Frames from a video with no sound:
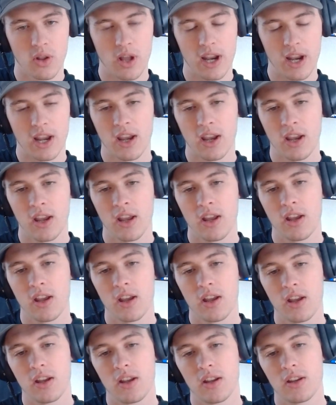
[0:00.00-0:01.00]
like,
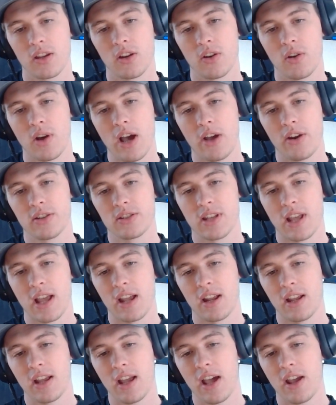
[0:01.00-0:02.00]
how does
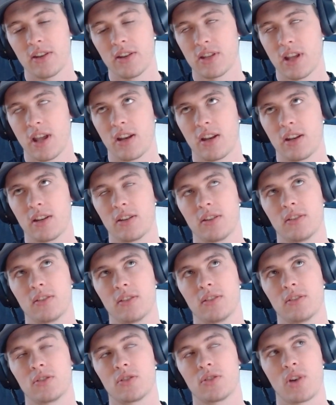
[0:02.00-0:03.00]
that
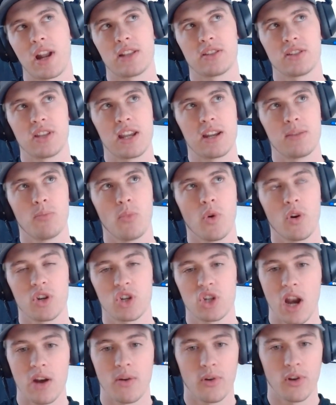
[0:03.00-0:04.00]
translate more
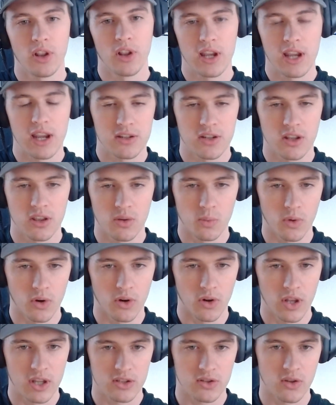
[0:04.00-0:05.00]
generally into the
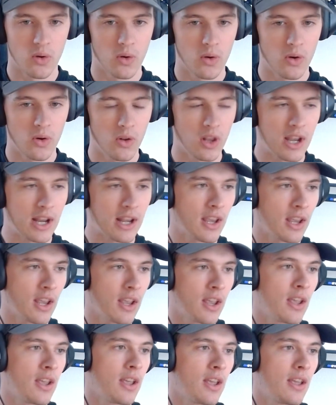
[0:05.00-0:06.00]
world as a whole? Like,
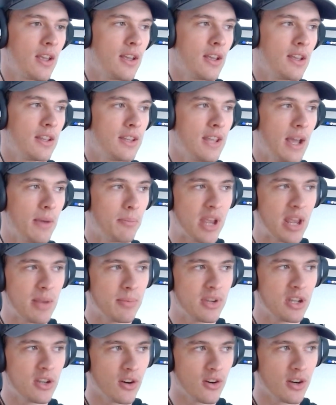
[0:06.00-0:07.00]
yeah,
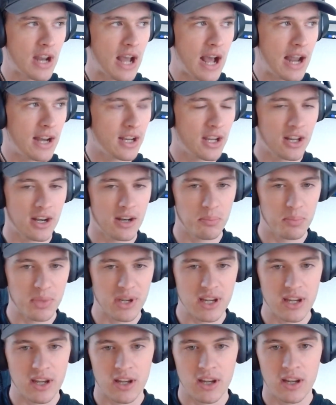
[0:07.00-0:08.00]
maybe you're not going to
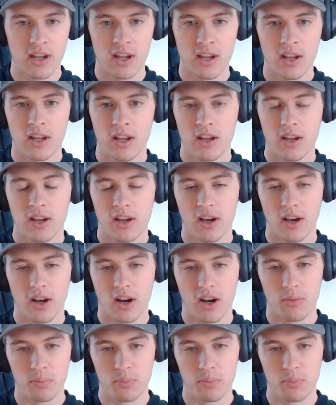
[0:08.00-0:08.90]
be a